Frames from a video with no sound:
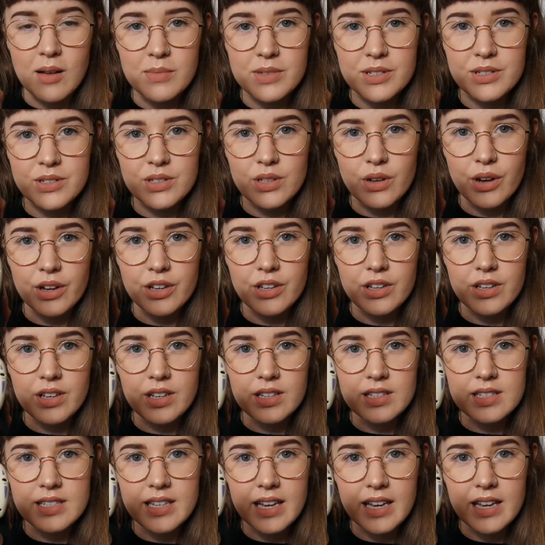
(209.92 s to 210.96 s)
So you
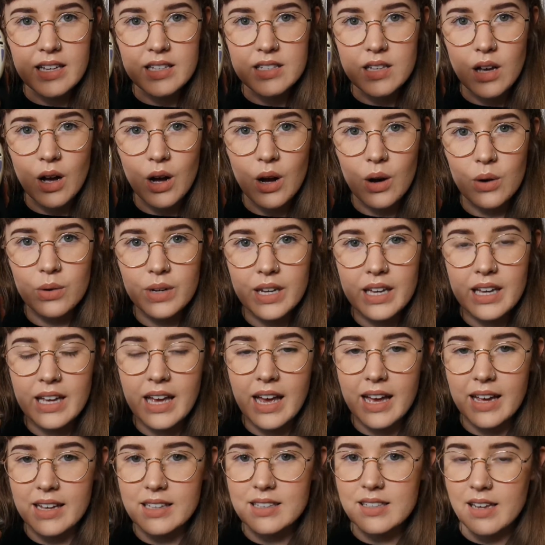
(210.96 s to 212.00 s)
can see he's holding
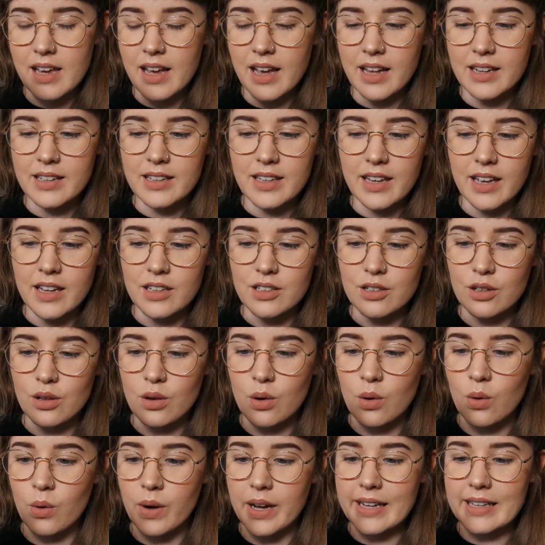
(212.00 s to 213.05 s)
a 10 yen
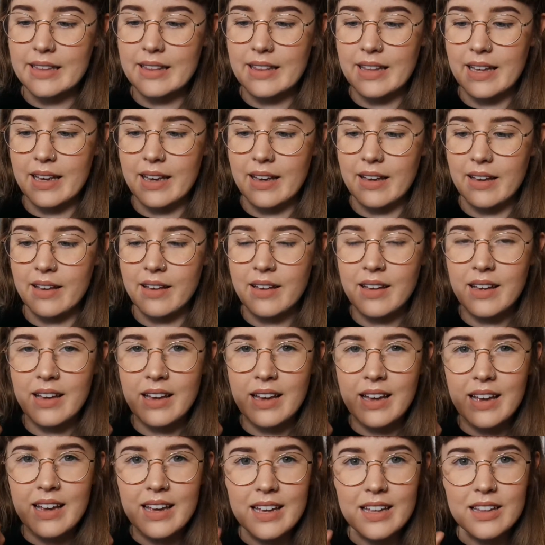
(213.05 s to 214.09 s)
coin there
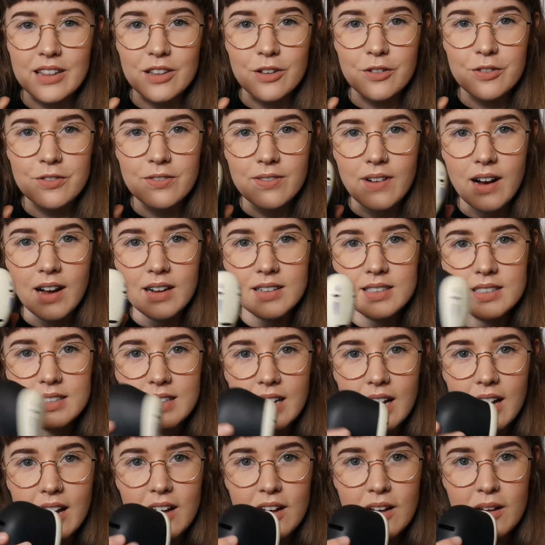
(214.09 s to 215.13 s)
in the front,
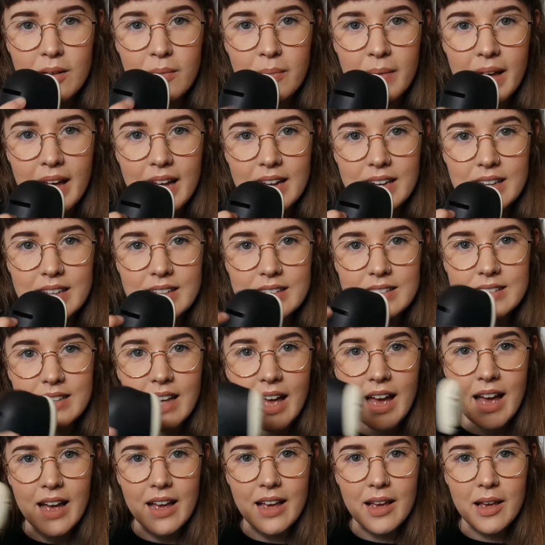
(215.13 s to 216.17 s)
and is
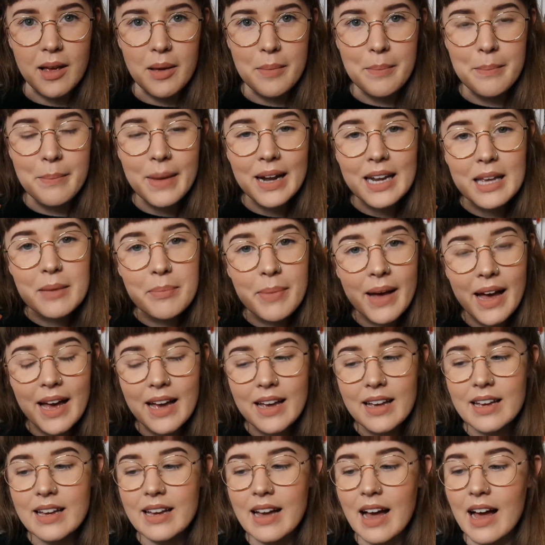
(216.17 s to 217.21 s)
a money
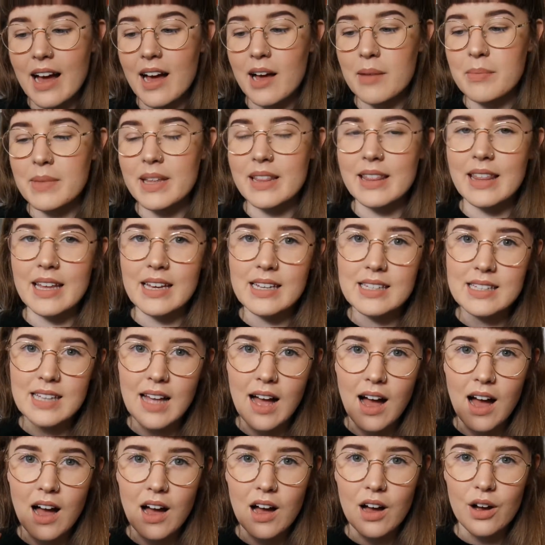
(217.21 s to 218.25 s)
bank. These
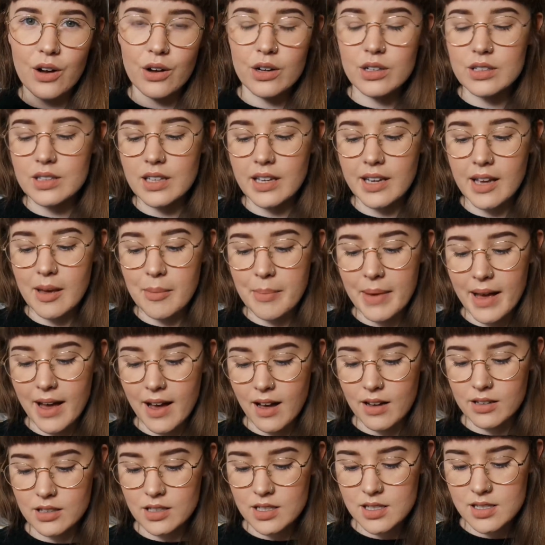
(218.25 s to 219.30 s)
are only
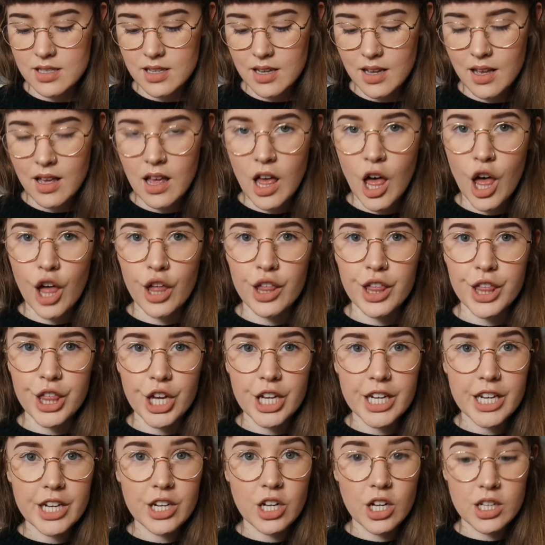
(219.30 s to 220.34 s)
about
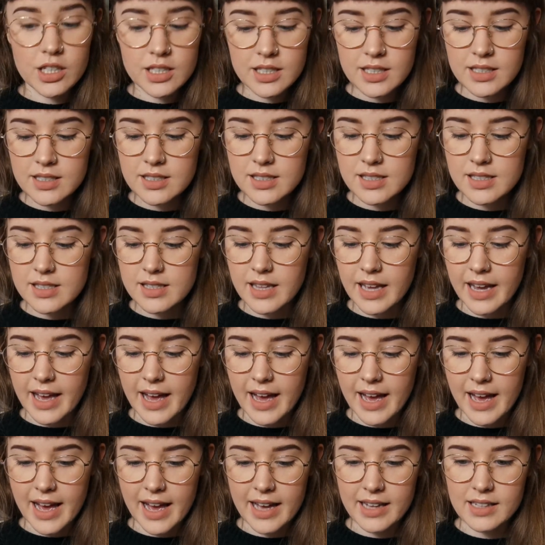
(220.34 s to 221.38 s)
$30. They
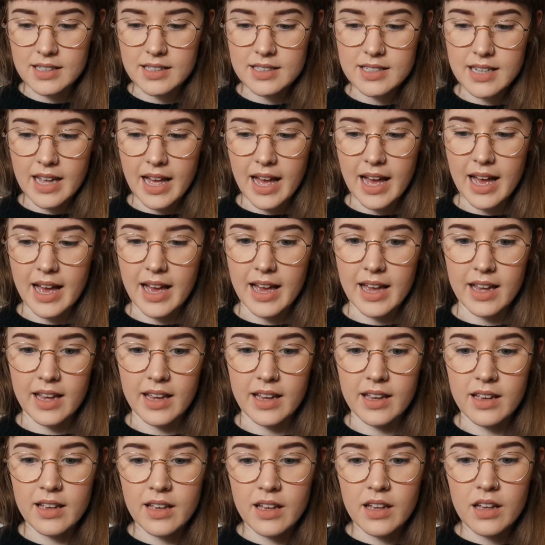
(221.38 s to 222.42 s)
had
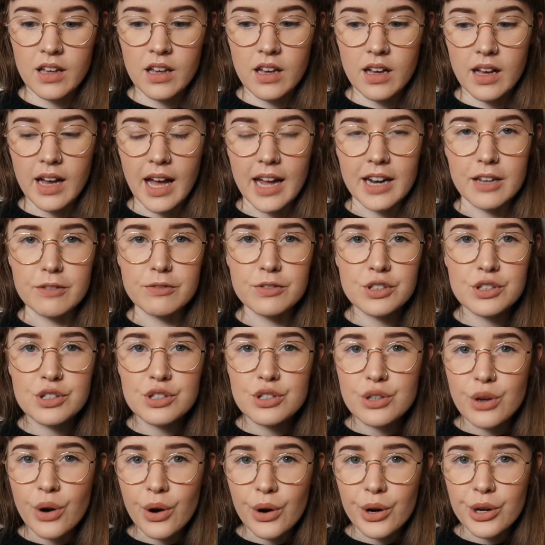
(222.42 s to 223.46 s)
a kind of
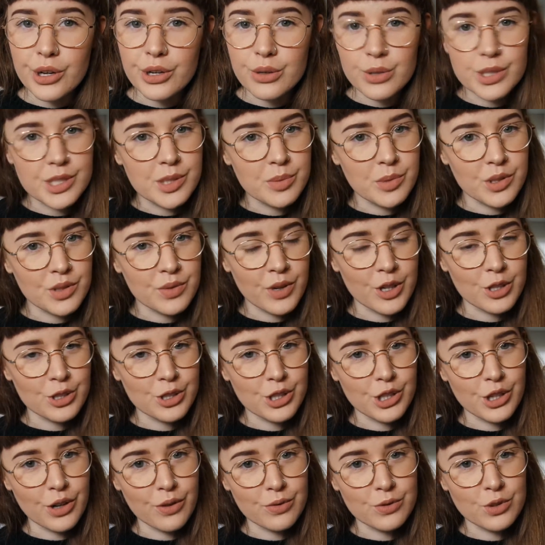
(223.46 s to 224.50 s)
snow Christmas
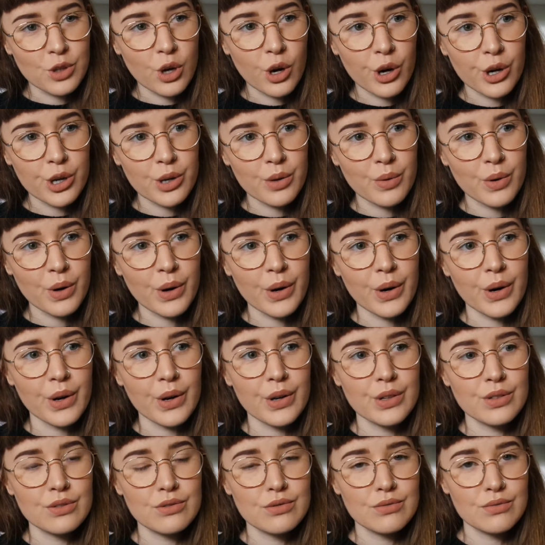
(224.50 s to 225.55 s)
version of
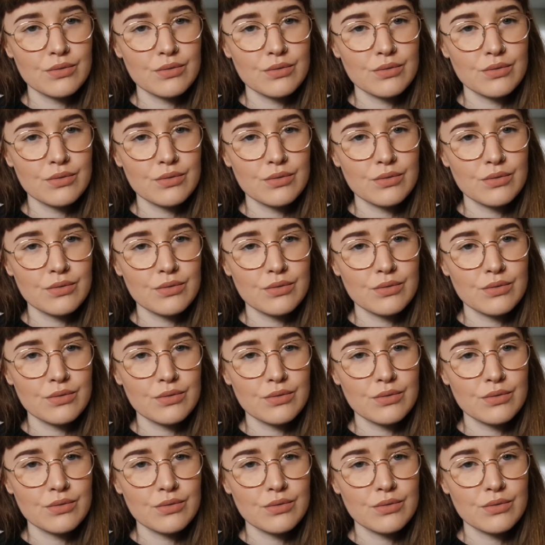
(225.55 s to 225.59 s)
Totoro